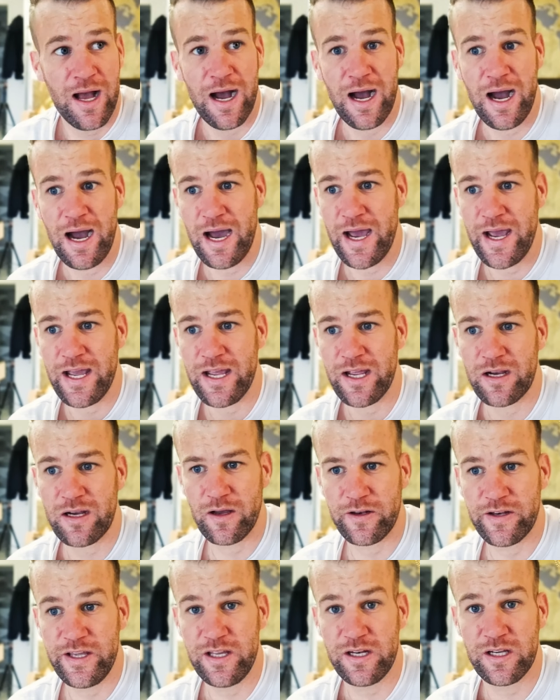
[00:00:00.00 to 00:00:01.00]
I
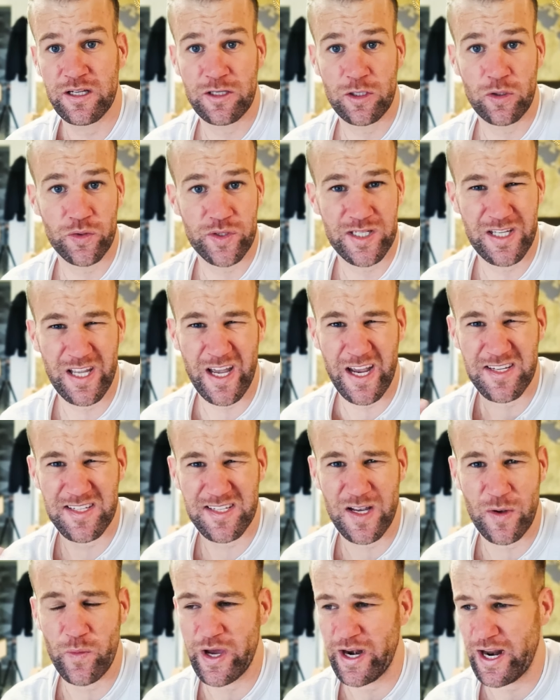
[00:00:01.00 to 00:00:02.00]
needed to stay
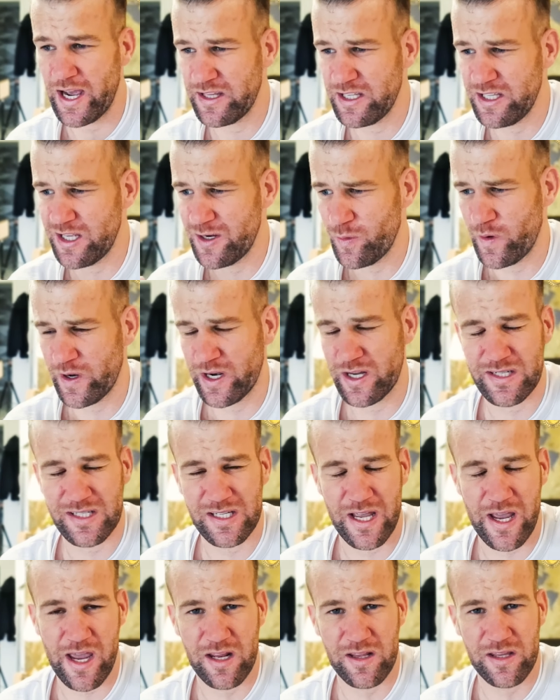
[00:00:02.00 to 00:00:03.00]
somewhere. I didn't want to
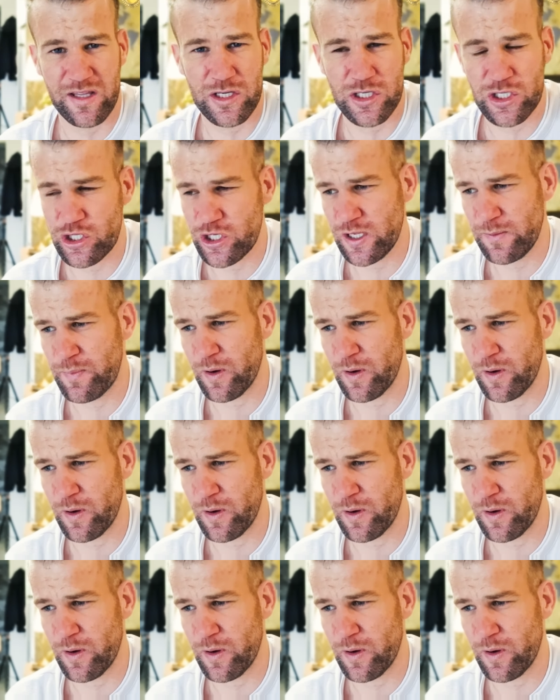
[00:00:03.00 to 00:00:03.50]
stay in this cheap